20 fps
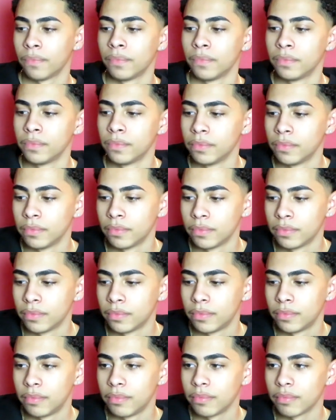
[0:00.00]

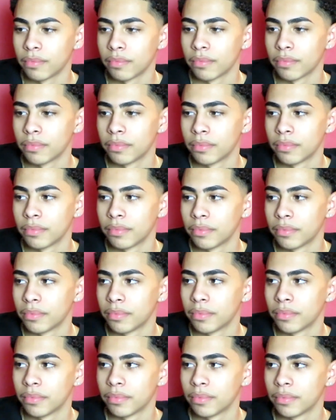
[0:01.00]

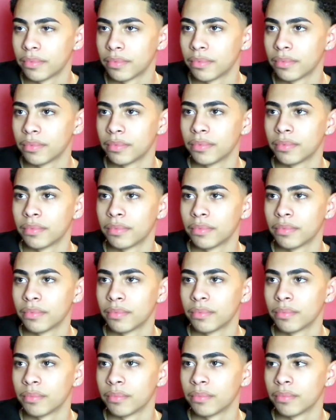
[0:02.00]

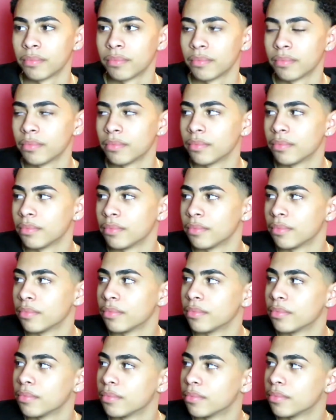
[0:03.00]

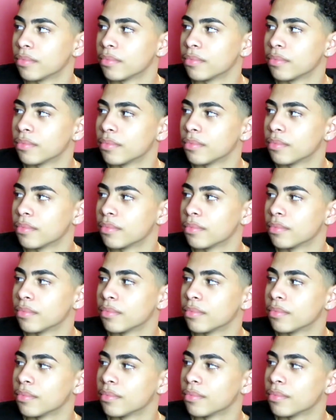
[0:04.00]
(silent)